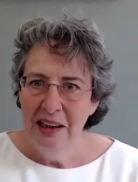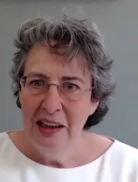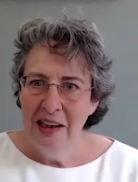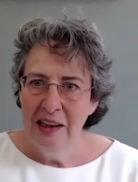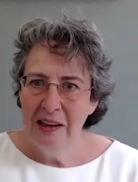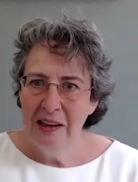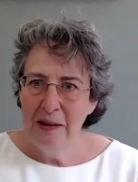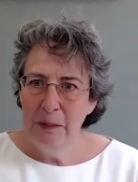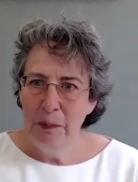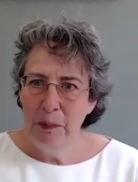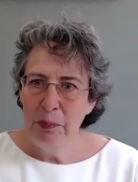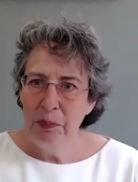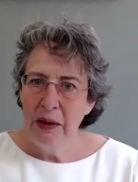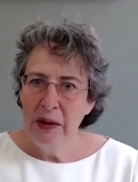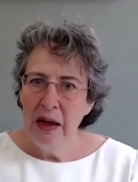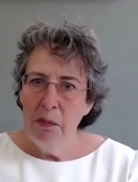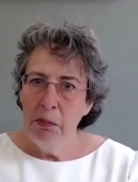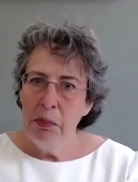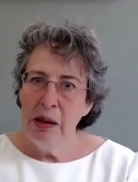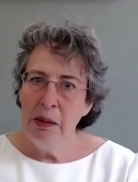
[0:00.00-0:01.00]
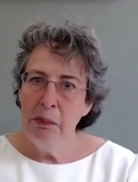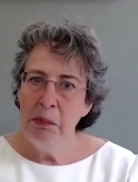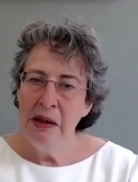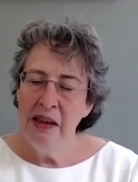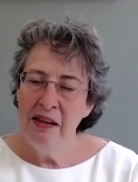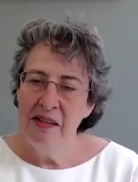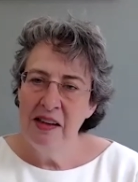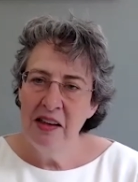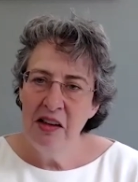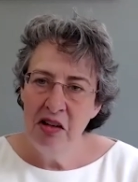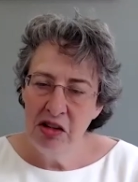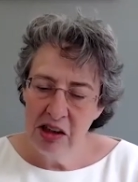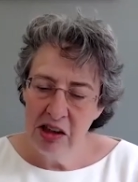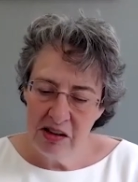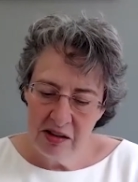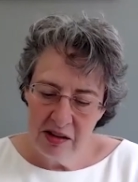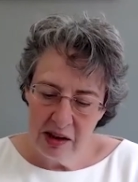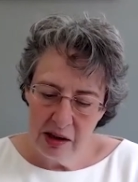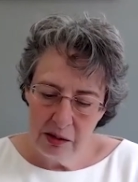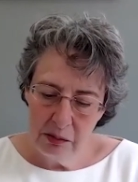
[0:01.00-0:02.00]
Um, but, but it's
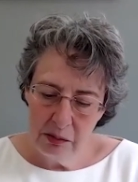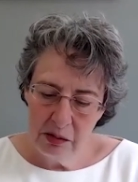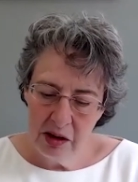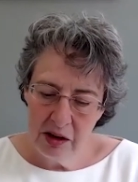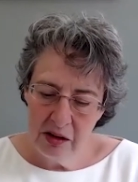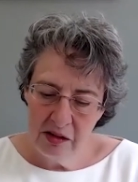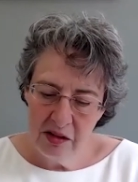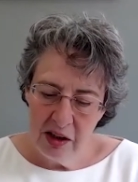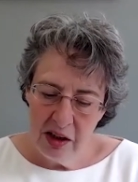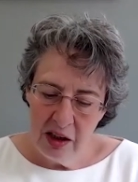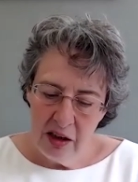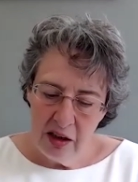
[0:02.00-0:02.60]
interesting that